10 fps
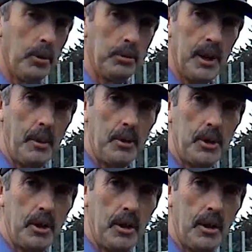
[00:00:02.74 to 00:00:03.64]
bulb
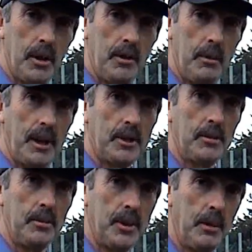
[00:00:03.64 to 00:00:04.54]
temperature and the
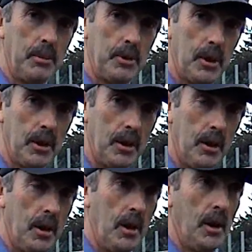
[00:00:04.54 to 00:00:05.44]
maximum temperature.
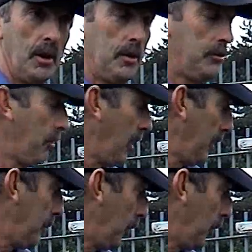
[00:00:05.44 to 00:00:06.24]
The dry